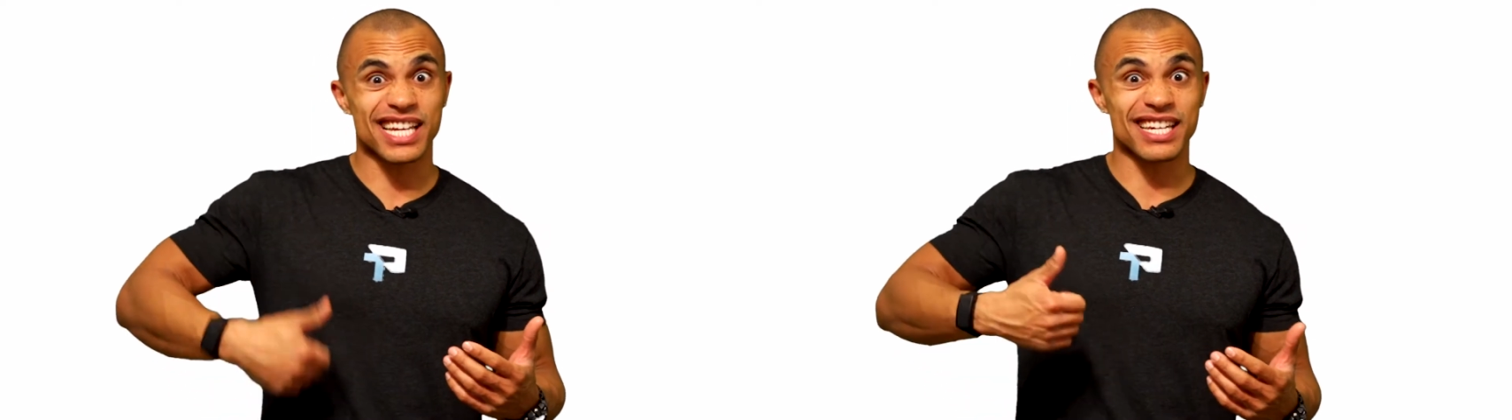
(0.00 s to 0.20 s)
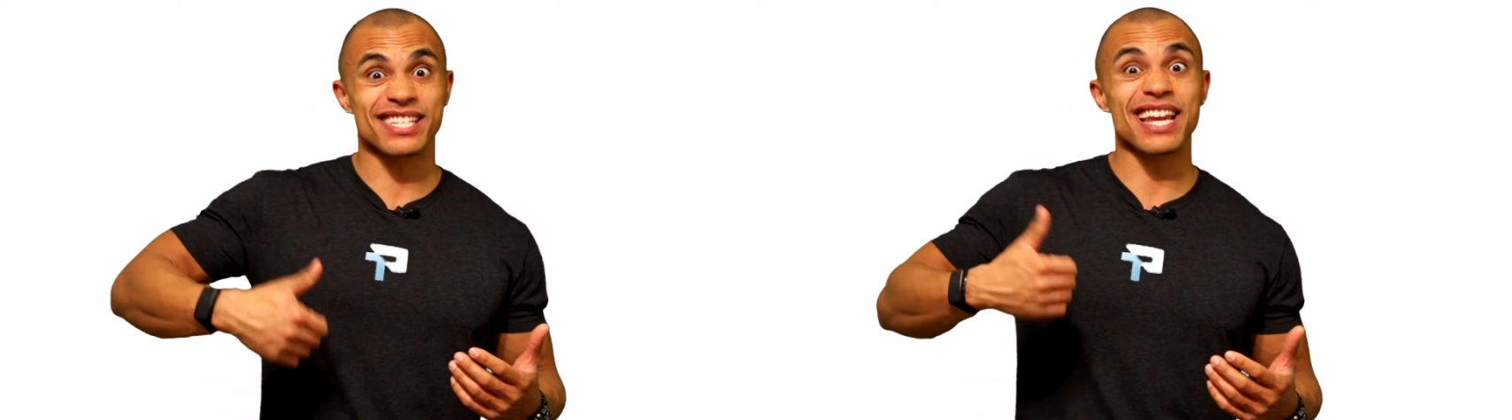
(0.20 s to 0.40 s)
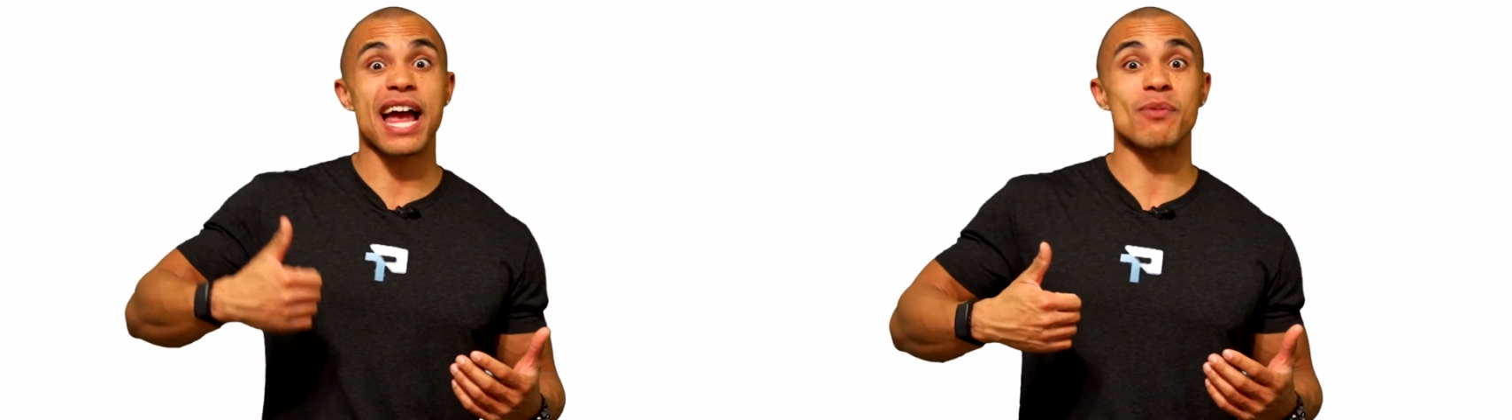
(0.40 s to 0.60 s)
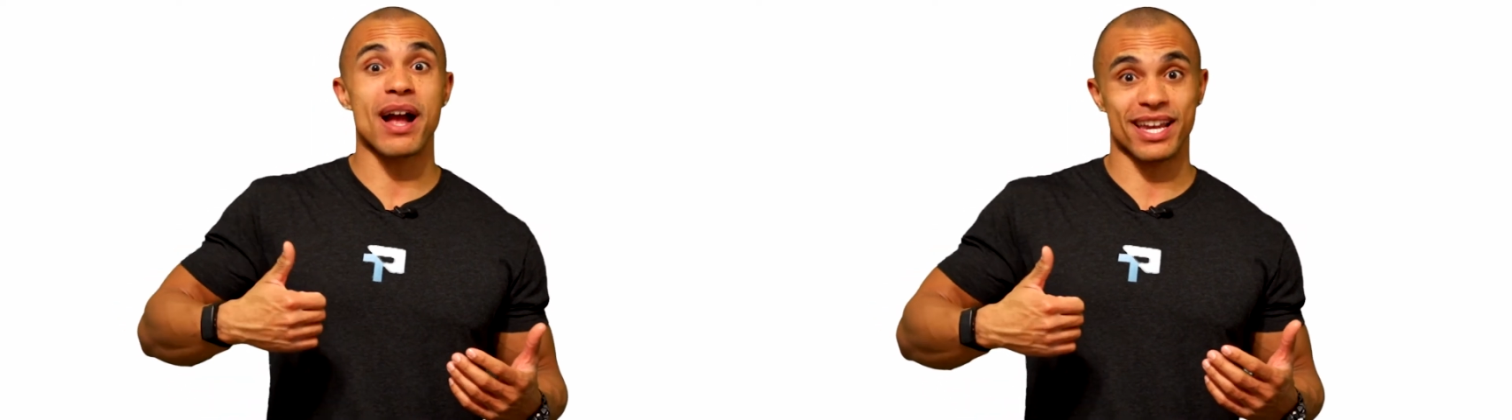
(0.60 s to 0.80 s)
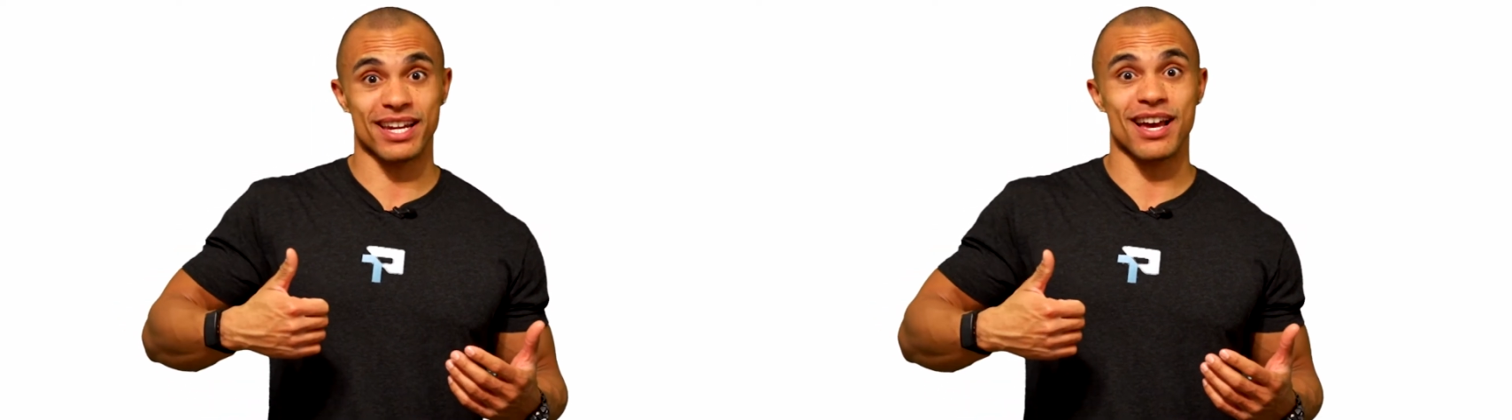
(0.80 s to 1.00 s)
gonna
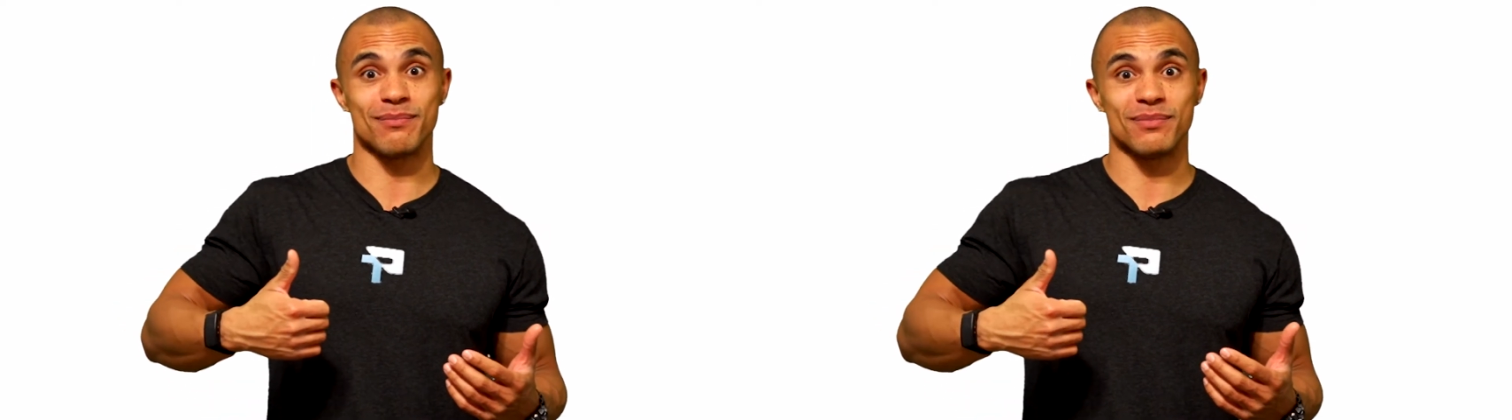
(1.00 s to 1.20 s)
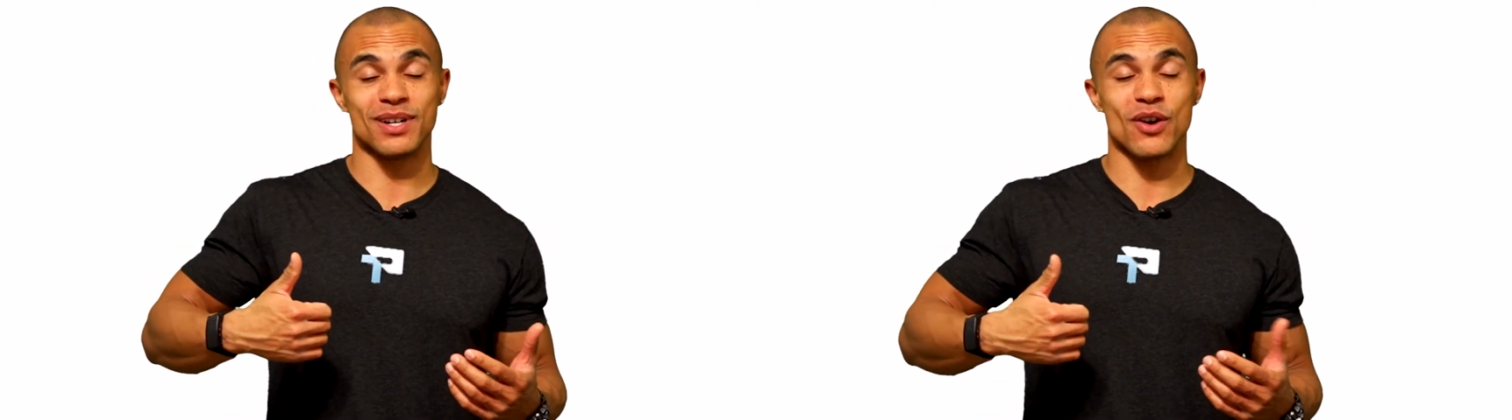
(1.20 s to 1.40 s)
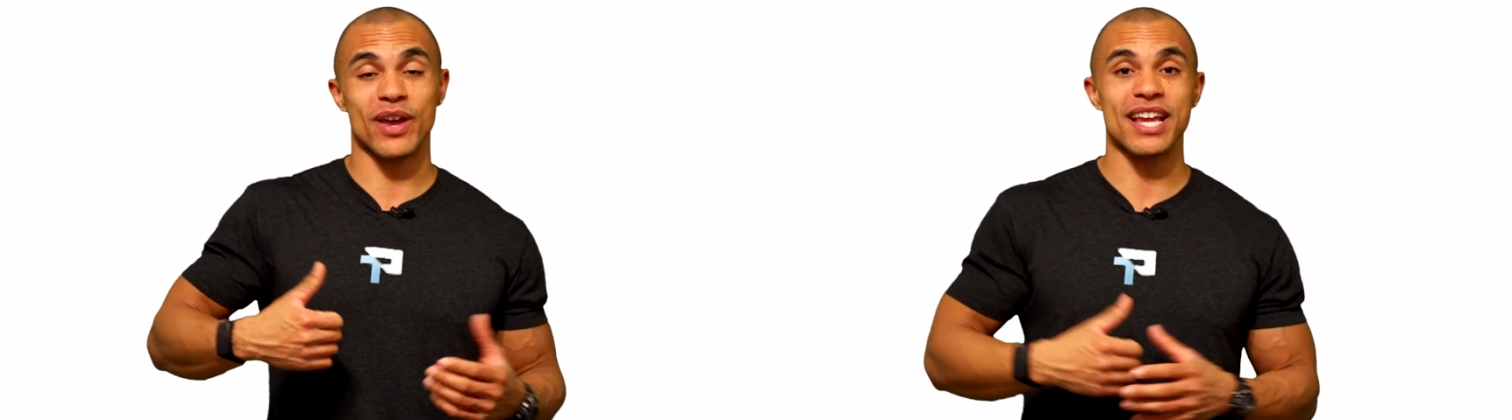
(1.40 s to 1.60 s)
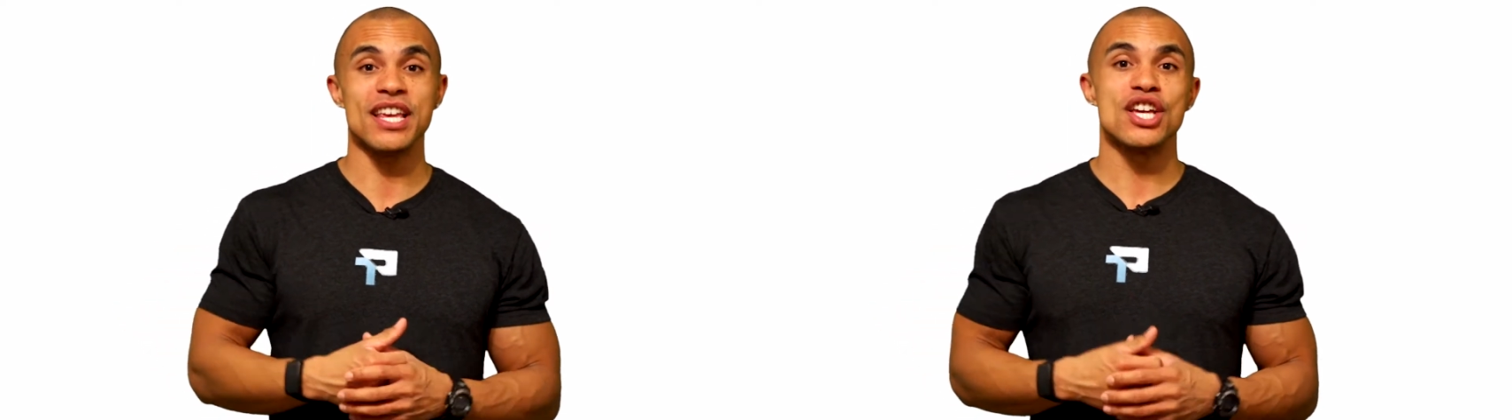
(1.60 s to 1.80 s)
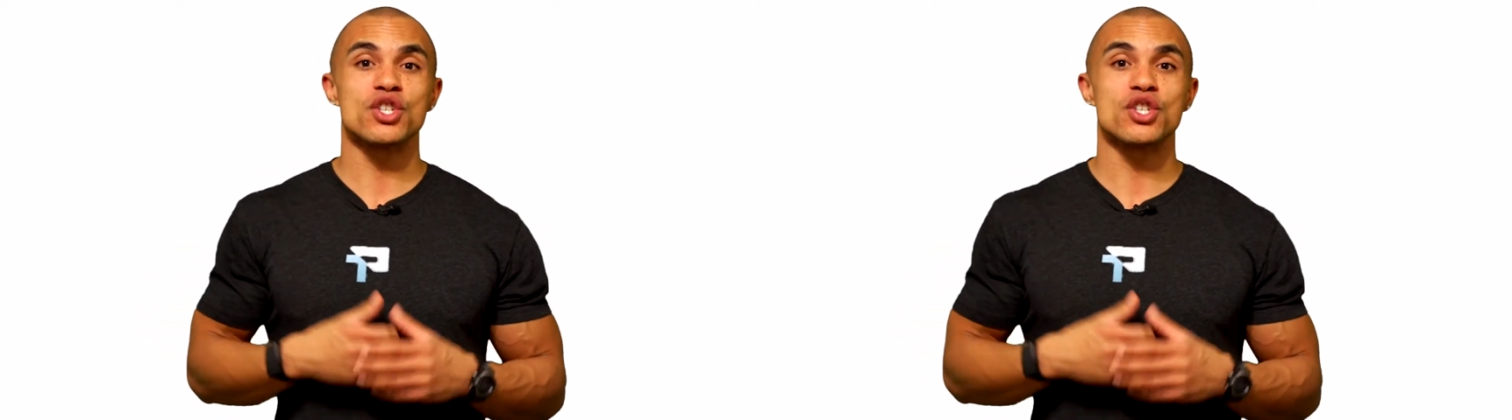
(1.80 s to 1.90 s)
skyrocket up, okay?